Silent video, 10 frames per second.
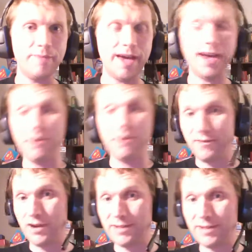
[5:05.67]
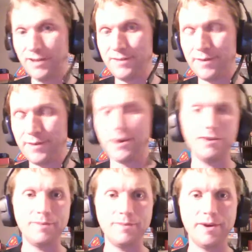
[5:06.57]
However, I did leave my car in the
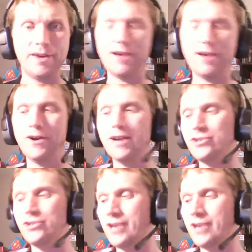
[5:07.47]
parking garage